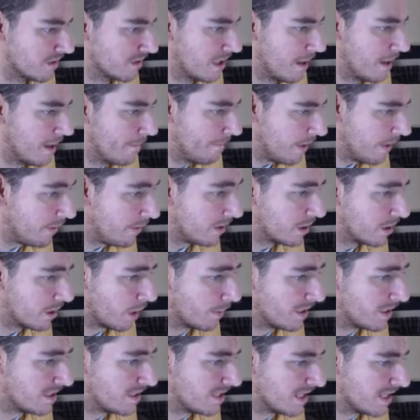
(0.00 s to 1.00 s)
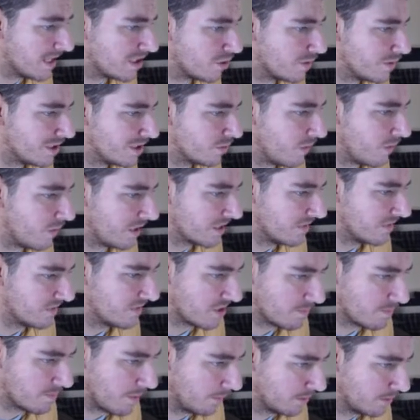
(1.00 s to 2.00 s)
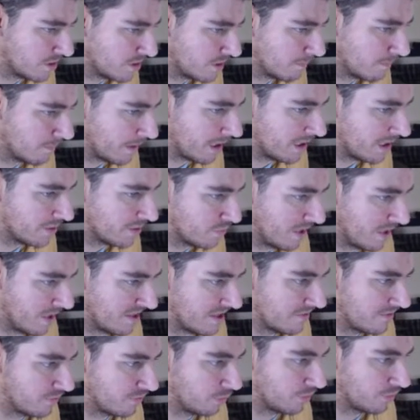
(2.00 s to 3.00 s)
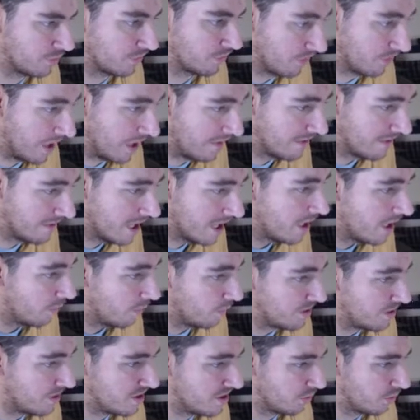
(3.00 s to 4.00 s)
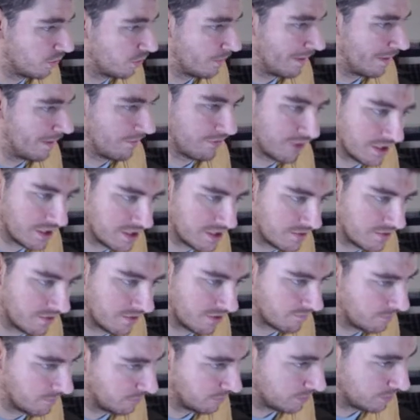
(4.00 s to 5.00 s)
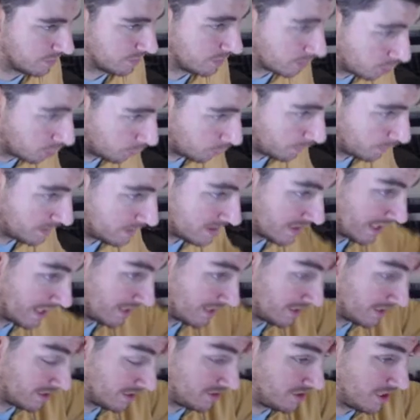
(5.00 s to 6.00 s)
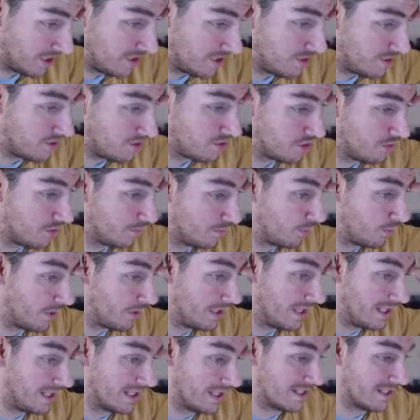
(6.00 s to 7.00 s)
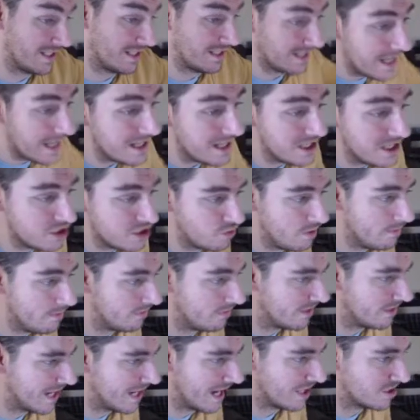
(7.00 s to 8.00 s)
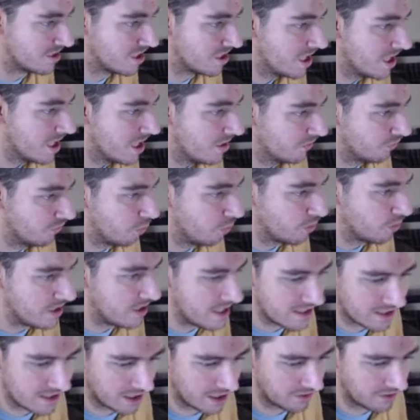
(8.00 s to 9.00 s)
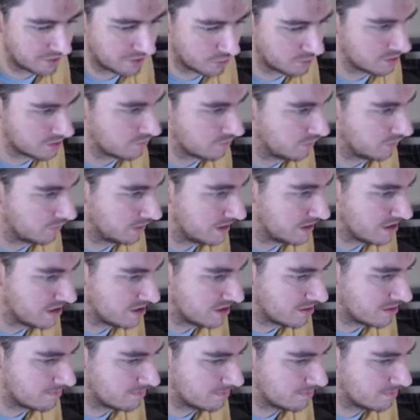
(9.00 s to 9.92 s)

Parent company Take-Two Interactive is the publisher behind Grand Theft Auto V, which sold about 95 million copies and continues to bring in a steady stream of cash four years after its release.